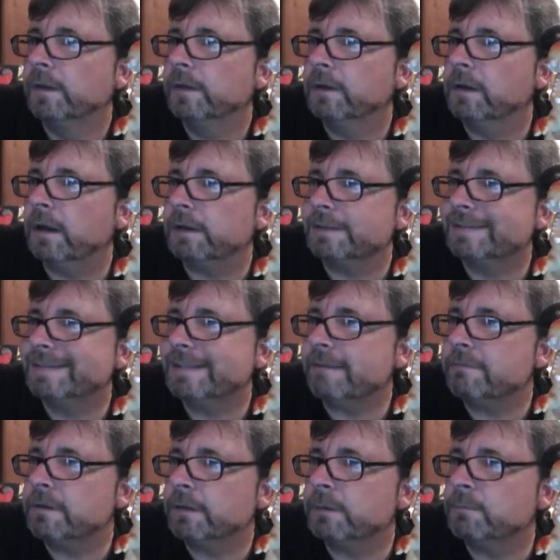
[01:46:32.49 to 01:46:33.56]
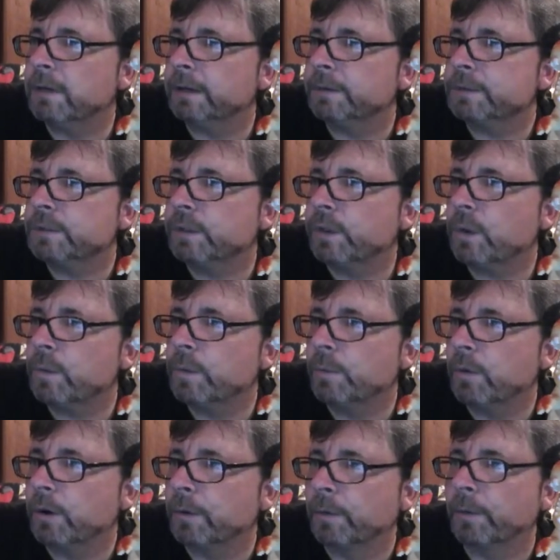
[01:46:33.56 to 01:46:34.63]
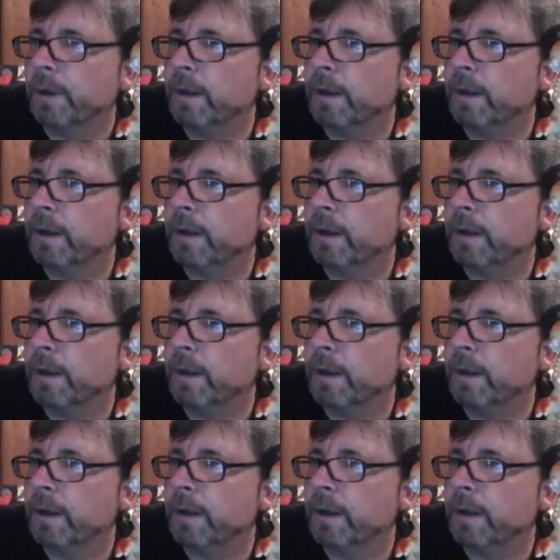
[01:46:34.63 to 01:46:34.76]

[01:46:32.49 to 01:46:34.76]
Got 700 miles to go tomorrow.